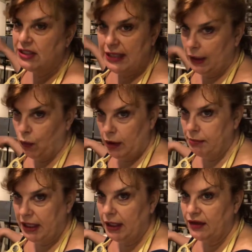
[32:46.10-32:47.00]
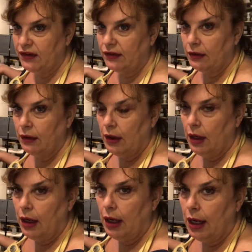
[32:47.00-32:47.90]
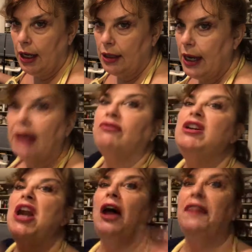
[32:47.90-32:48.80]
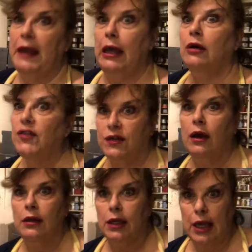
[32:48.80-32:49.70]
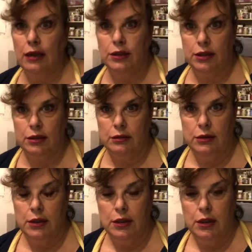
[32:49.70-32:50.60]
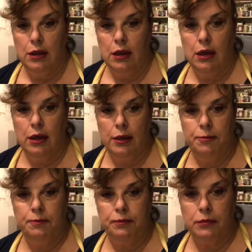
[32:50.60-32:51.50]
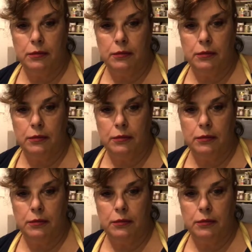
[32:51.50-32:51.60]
just take one piece and have nothing else on the calendar. I'm